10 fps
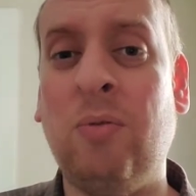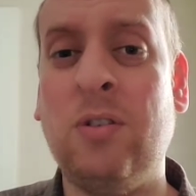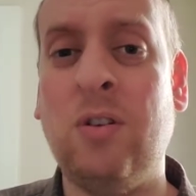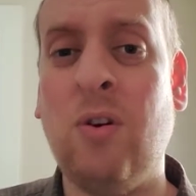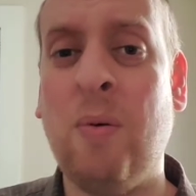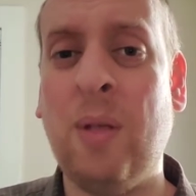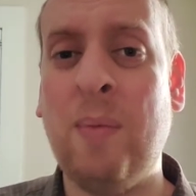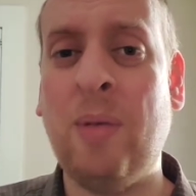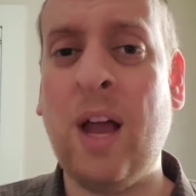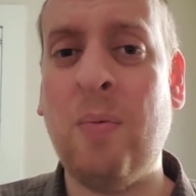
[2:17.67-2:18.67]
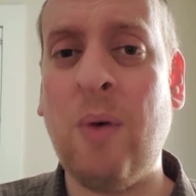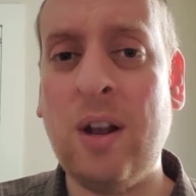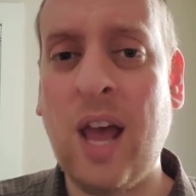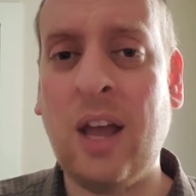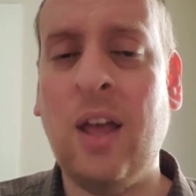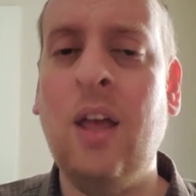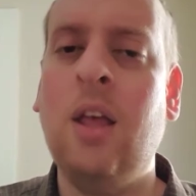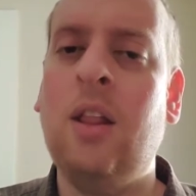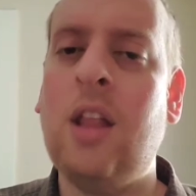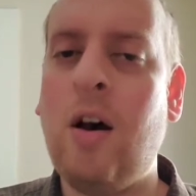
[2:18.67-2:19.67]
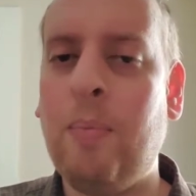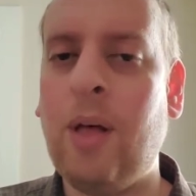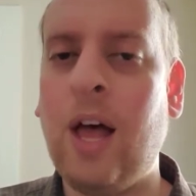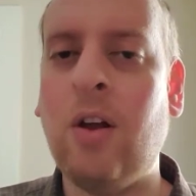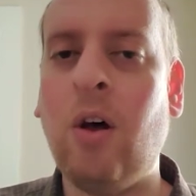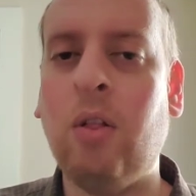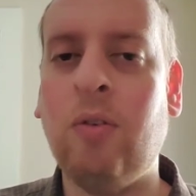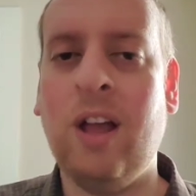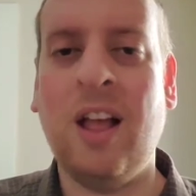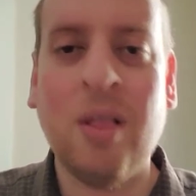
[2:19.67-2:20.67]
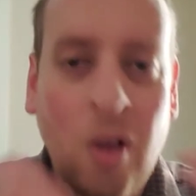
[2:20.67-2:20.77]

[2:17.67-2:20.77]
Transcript: which would normally apply to one deck now apply to all 3.